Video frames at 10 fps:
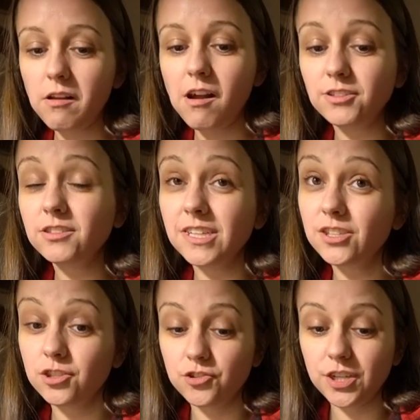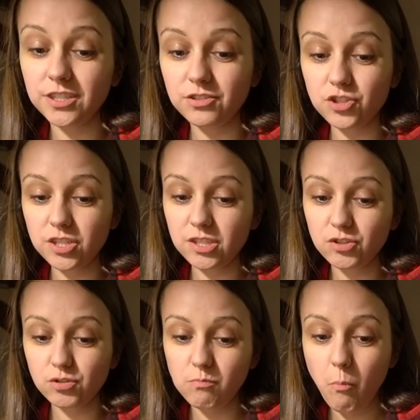kind of like the grated
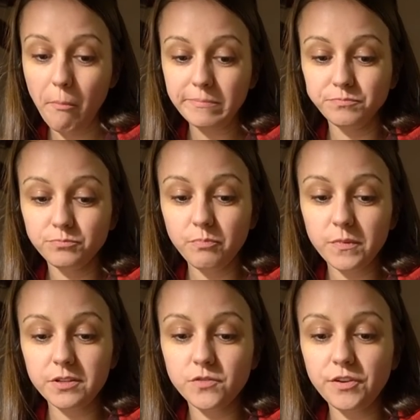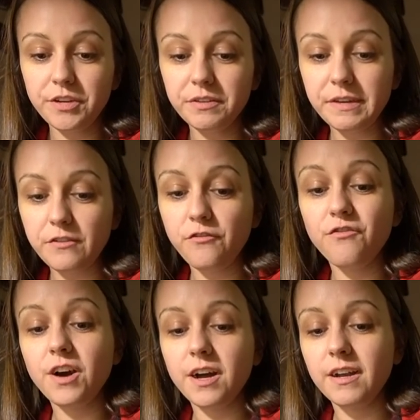cheese. It's very like
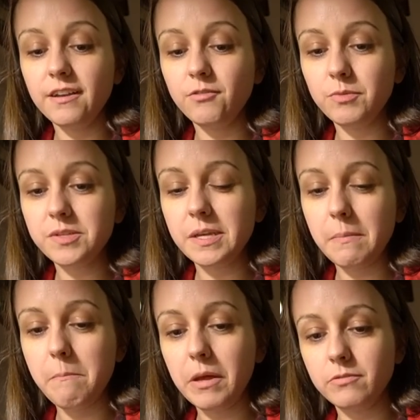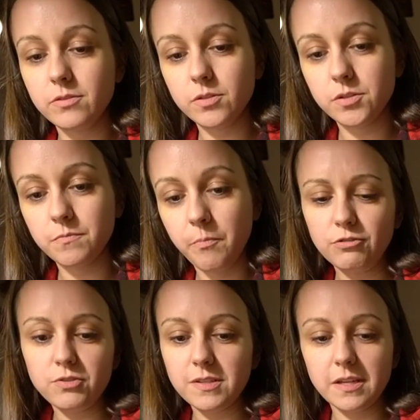fine, almost like melts, and
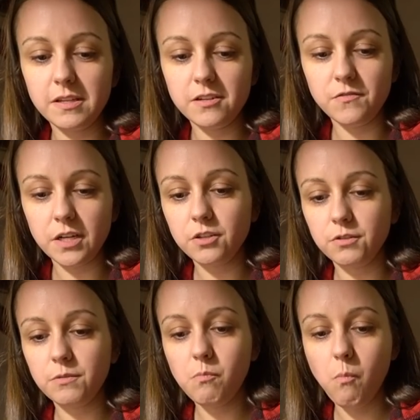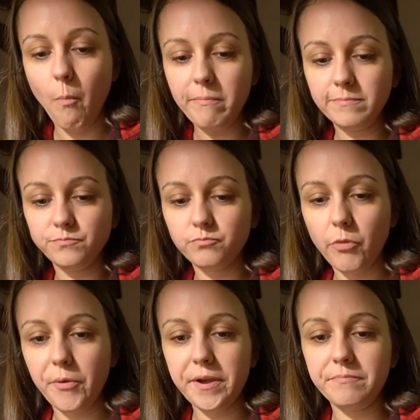you're just like eat it regular.
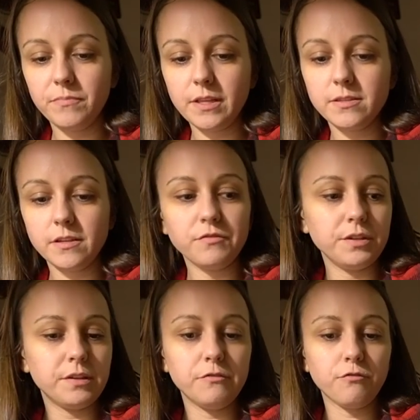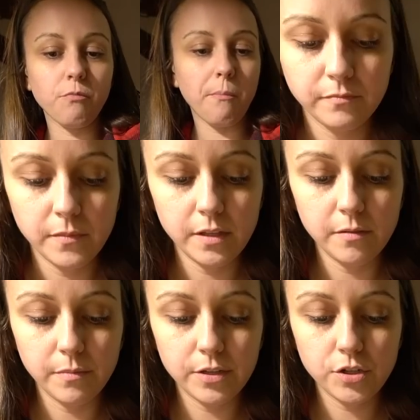Okay, that's definitely enough.
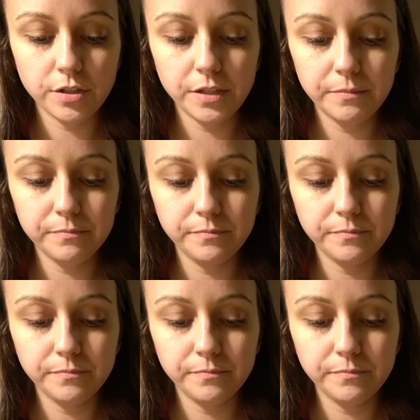Eat my chili.